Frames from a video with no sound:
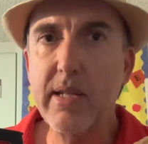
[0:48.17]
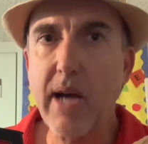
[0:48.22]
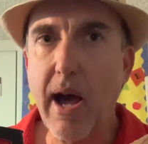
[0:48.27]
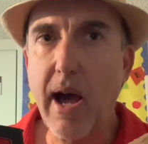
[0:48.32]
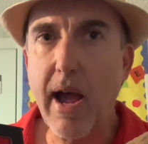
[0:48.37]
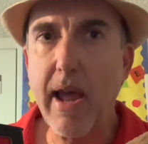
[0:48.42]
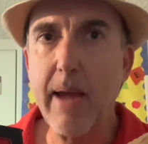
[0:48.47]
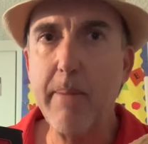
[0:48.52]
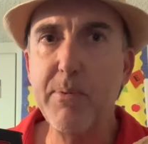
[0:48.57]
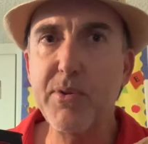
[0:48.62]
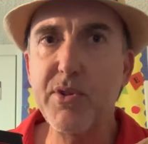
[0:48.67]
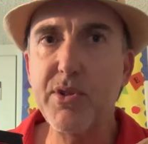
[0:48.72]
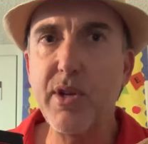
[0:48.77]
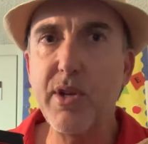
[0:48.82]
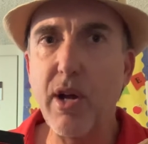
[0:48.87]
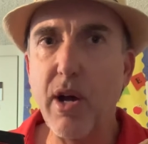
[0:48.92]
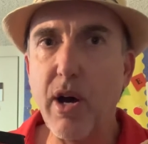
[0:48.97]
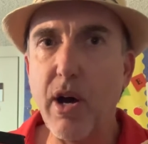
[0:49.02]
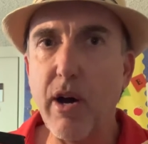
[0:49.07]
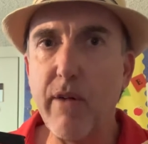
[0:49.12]
types
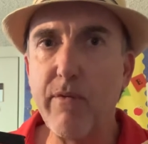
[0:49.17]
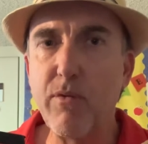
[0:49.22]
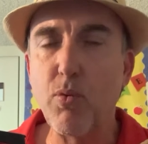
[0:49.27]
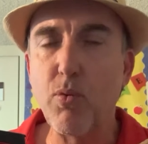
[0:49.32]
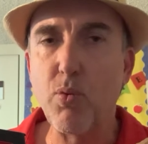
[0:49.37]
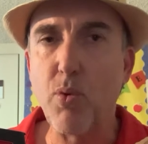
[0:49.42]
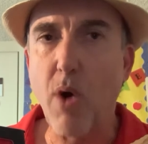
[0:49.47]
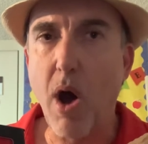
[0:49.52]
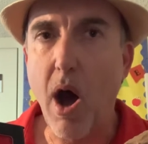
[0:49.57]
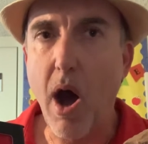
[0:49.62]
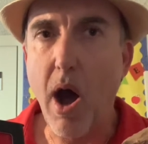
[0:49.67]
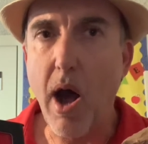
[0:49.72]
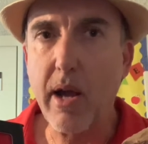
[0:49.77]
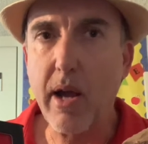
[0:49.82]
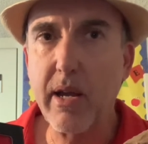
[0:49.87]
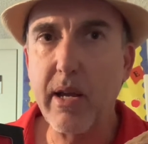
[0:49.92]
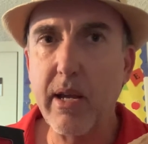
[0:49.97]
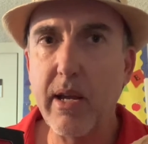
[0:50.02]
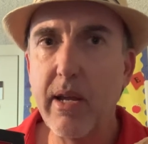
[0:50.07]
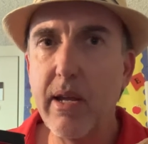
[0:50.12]
of
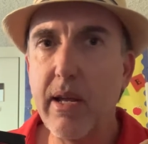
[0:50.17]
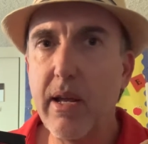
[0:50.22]
rock